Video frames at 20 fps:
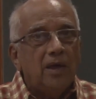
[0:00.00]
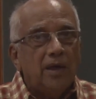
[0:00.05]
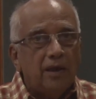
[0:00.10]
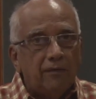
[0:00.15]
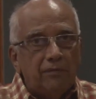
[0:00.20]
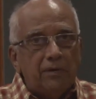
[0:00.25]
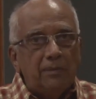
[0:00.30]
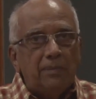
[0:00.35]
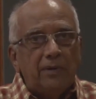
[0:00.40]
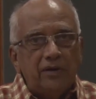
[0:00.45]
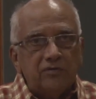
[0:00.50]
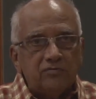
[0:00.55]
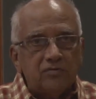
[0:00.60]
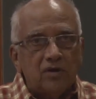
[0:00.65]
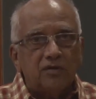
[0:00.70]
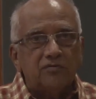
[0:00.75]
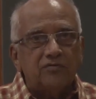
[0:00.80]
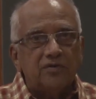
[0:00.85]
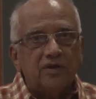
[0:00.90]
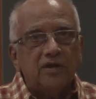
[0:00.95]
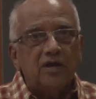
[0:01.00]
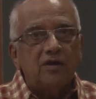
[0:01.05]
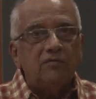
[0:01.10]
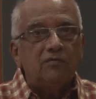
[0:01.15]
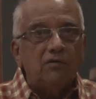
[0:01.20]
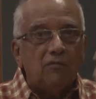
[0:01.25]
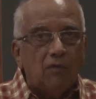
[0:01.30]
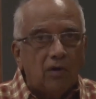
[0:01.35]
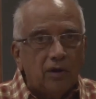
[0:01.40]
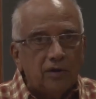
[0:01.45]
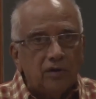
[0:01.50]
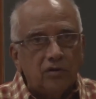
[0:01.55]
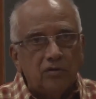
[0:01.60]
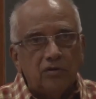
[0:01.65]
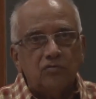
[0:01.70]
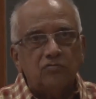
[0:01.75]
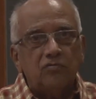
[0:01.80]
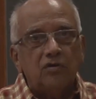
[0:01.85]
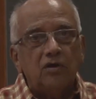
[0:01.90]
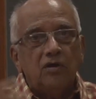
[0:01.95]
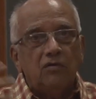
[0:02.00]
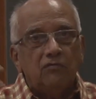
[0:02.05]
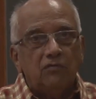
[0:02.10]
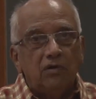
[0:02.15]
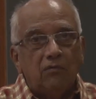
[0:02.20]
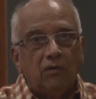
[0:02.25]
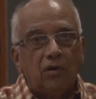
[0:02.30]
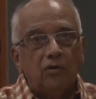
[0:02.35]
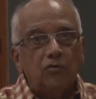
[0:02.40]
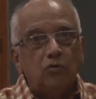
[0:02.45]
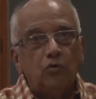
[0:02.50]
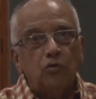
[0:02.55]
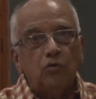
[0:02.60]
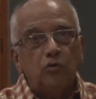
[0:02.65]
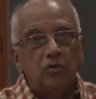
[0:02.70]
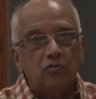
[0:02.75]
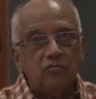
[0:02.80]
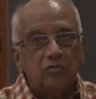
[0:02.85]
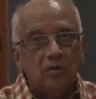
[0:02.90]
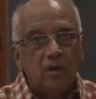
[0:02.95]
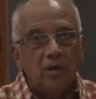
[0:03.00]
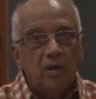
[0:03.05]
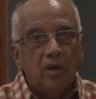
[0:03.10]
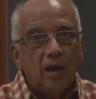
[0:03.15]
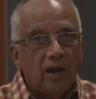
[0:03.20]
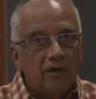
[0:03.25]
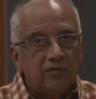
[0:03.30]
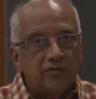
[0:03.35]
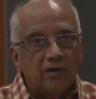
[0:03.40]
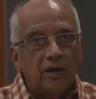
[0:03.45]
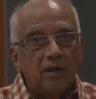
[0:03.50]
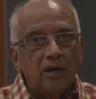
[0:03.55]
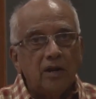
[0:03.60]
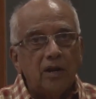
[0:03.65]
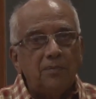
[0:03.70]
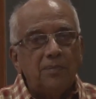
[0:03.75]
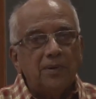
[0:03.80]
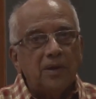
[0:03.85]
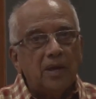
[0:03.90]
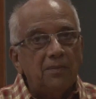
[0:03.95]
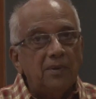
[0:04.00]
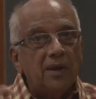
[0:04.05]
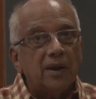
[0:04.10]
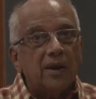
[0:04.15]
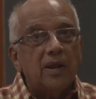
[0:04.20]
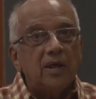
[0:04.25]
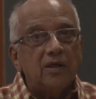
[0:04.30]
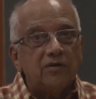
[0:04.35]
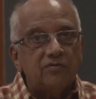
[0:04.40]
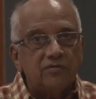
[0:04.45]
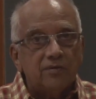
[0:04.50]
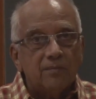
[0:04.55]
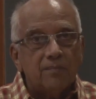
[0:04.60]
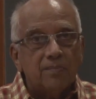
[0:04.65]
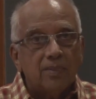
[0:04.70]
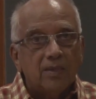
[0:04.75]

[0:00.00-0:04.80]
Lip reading: Everybody started singing, we want to do this, we want to do this. And suddenly became a rage.